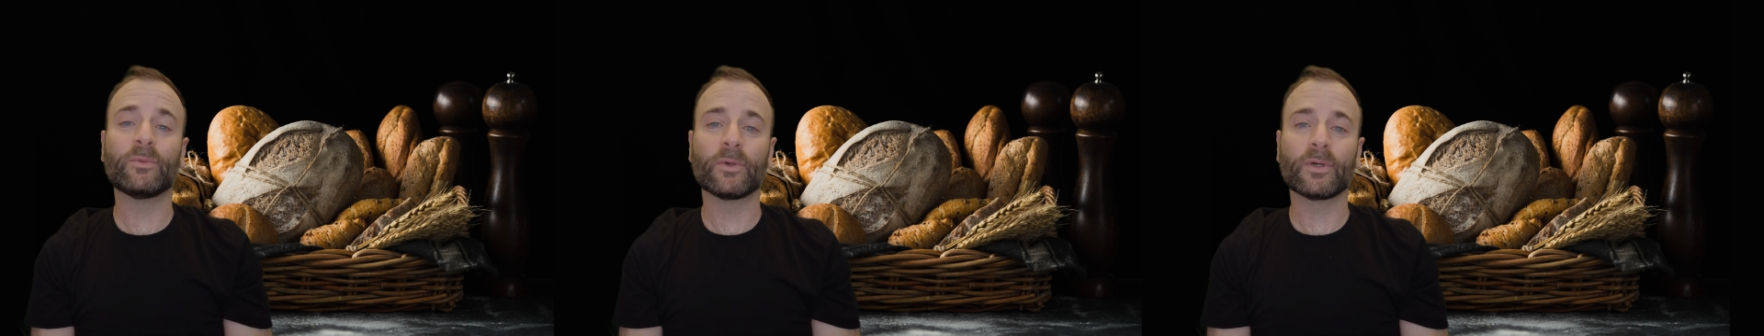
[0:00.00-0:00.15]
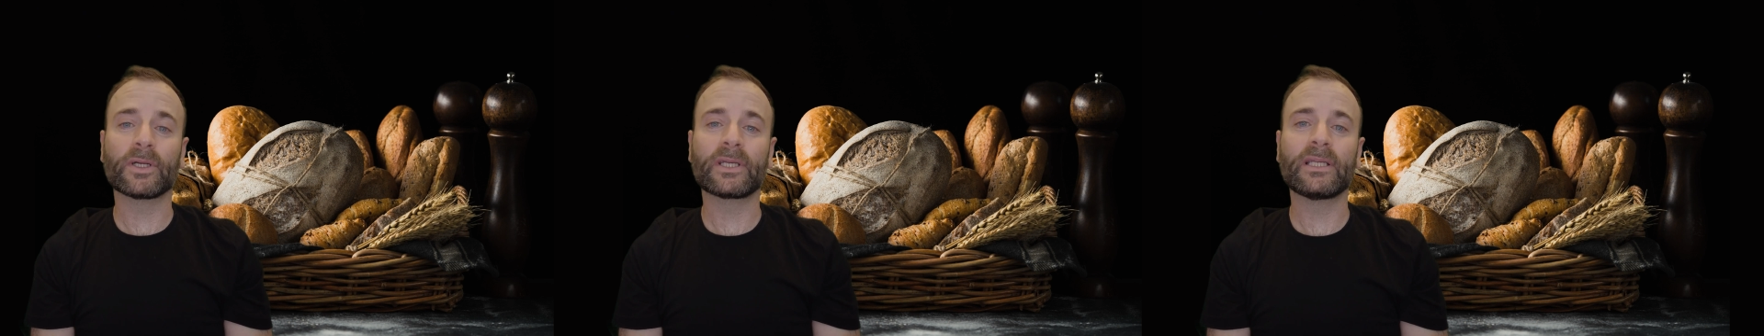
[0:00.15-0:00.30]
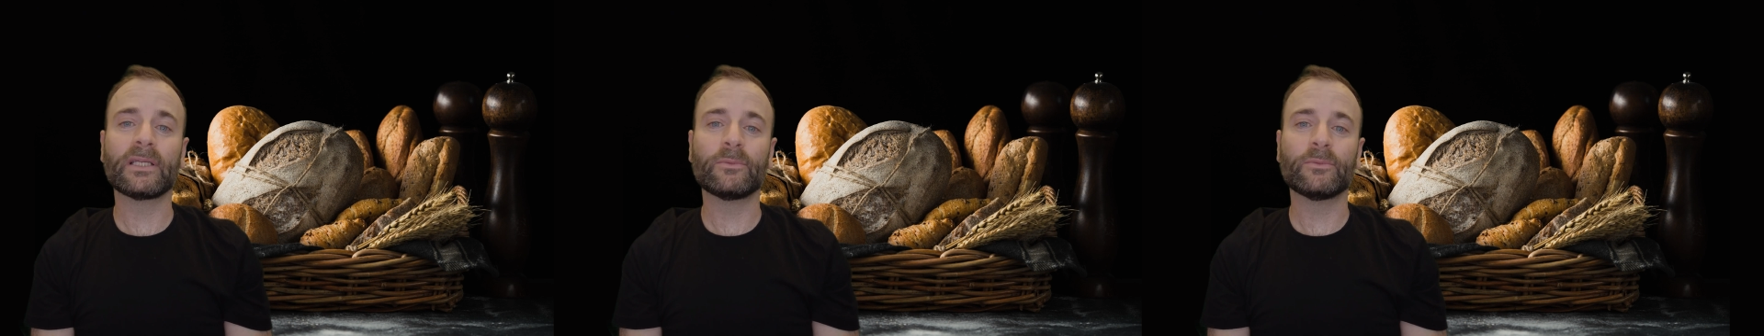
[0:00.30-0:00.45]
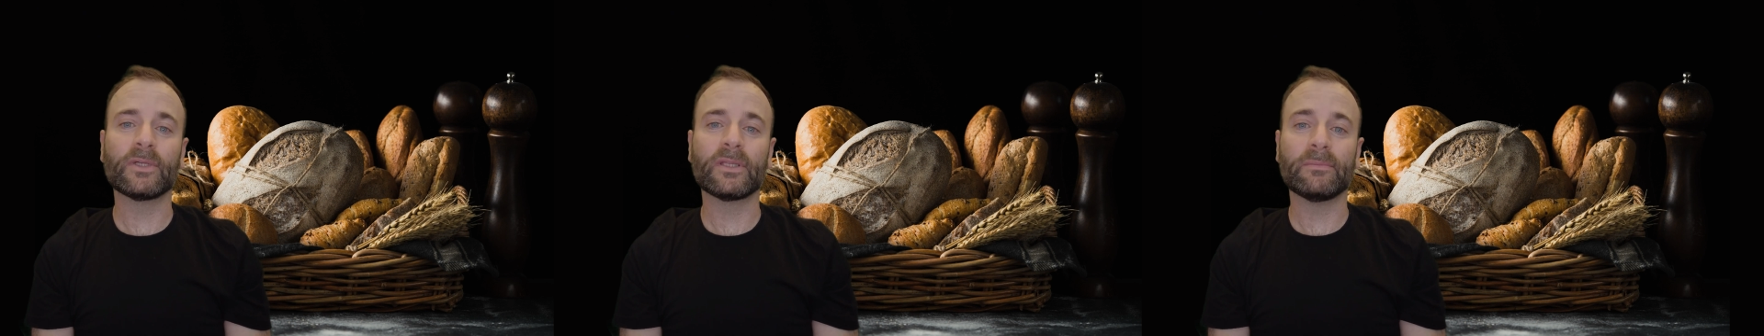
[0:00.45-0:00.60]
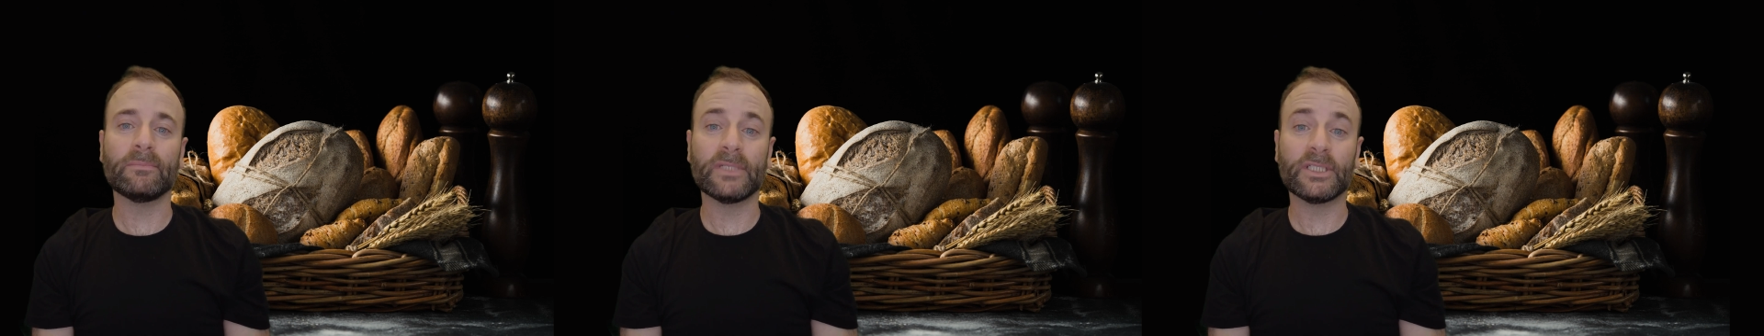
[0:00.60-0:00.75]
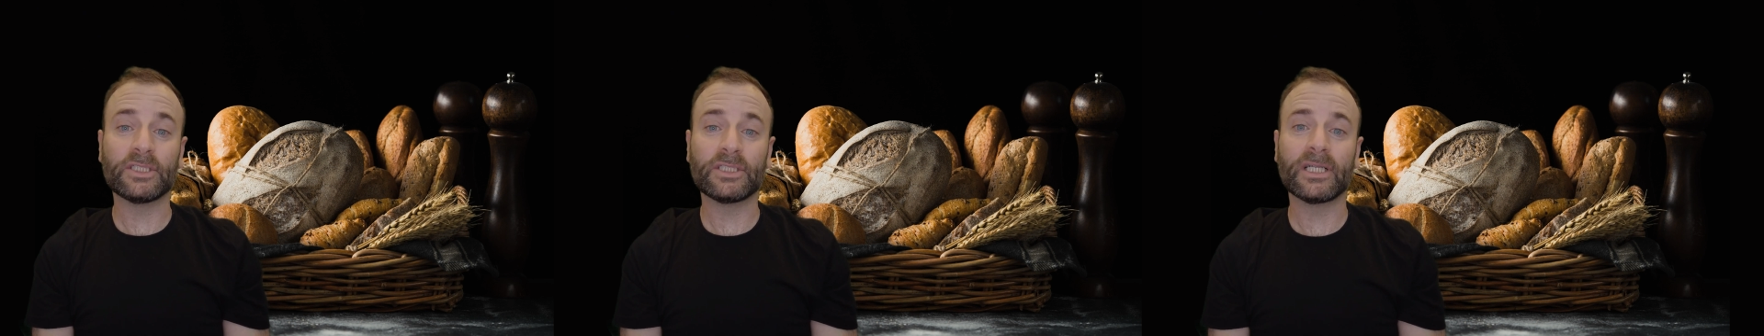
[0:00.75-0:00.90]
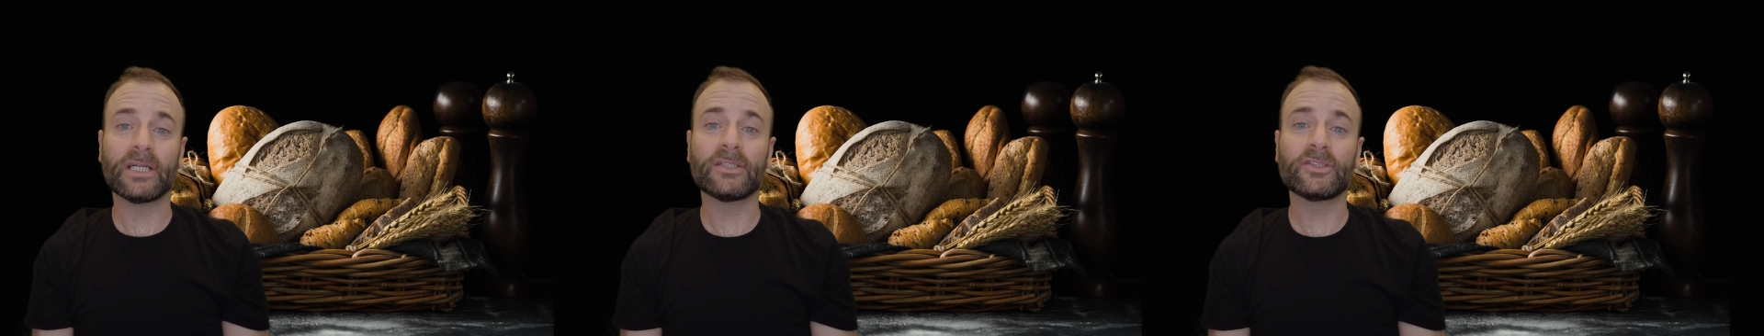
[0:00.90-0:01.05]
working with
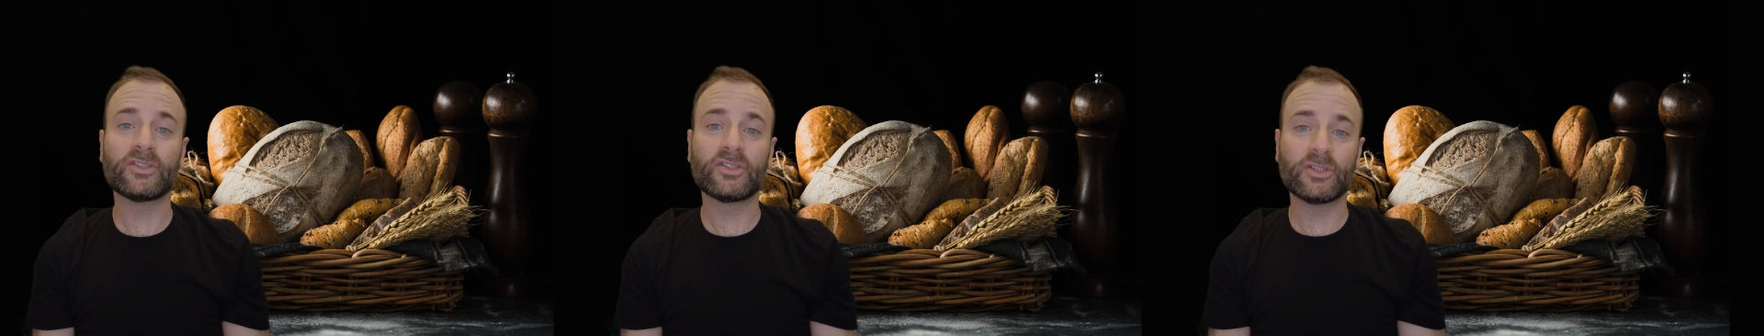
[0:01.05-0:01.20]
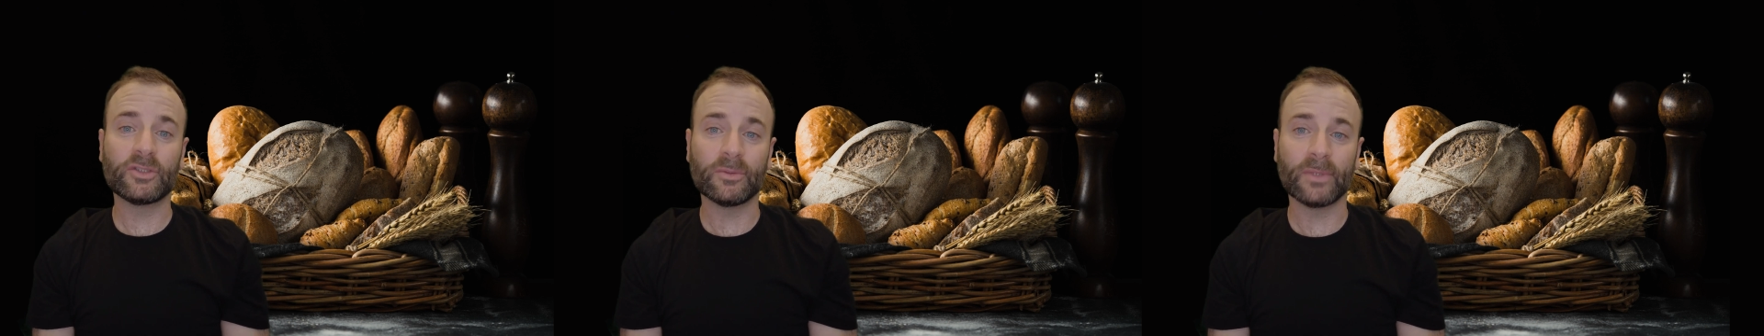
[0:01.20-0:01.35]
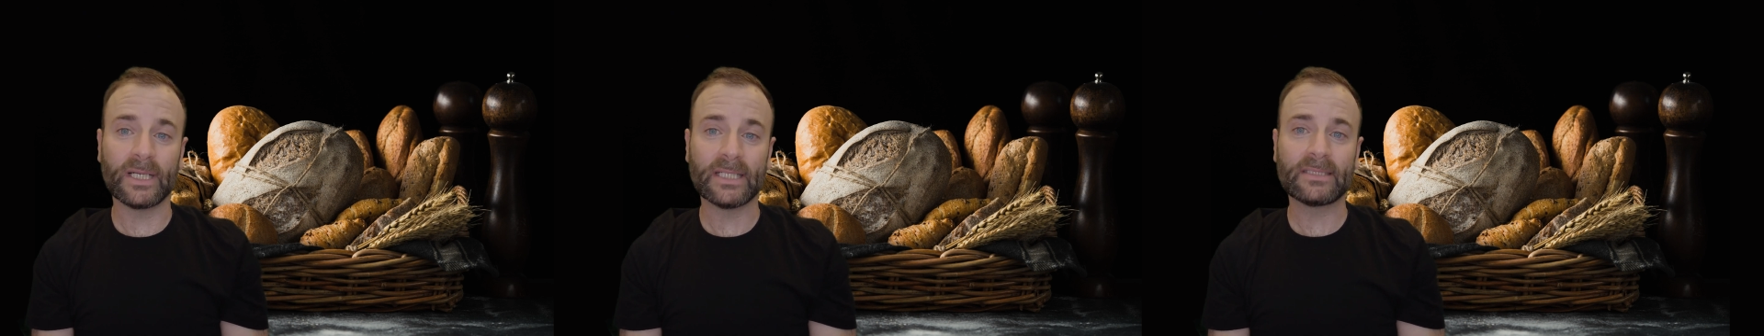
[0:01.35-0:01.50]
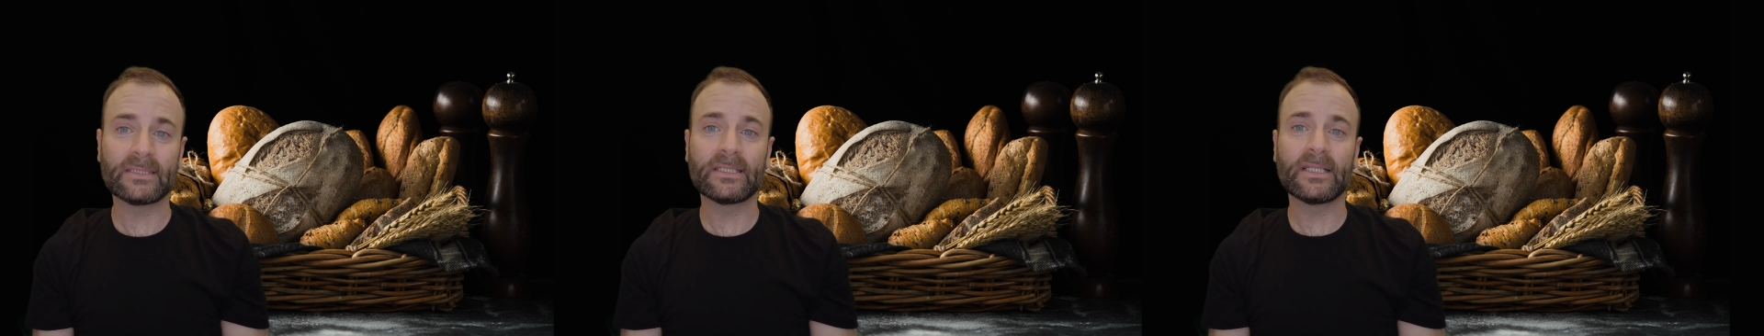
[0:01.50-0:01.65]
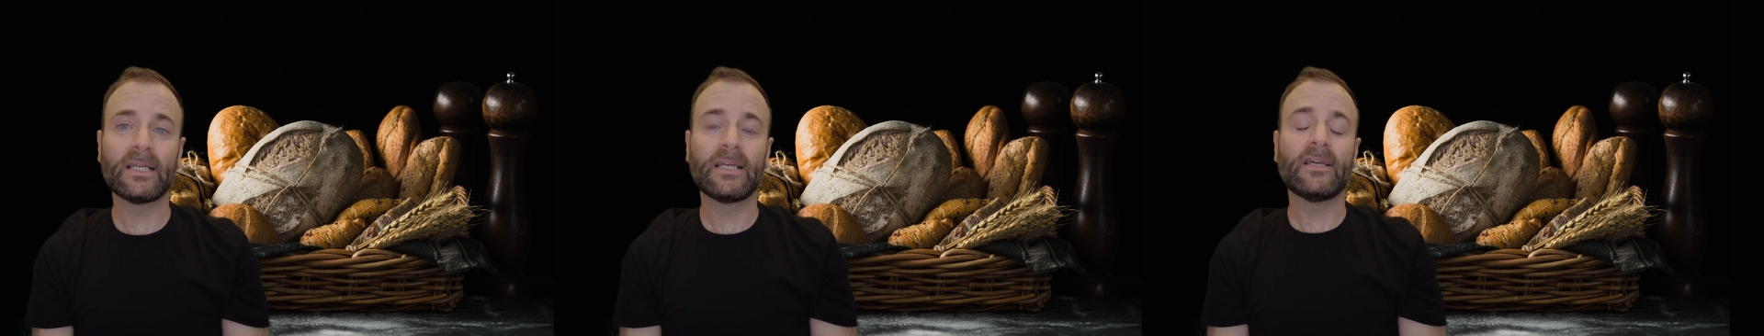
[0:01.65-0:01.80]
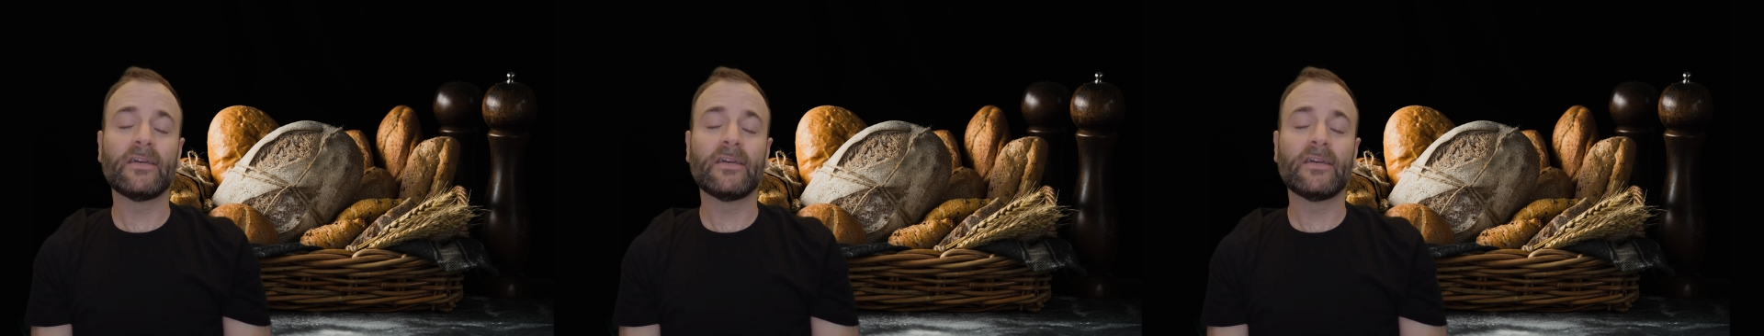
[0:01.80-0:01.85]
Michelle Suess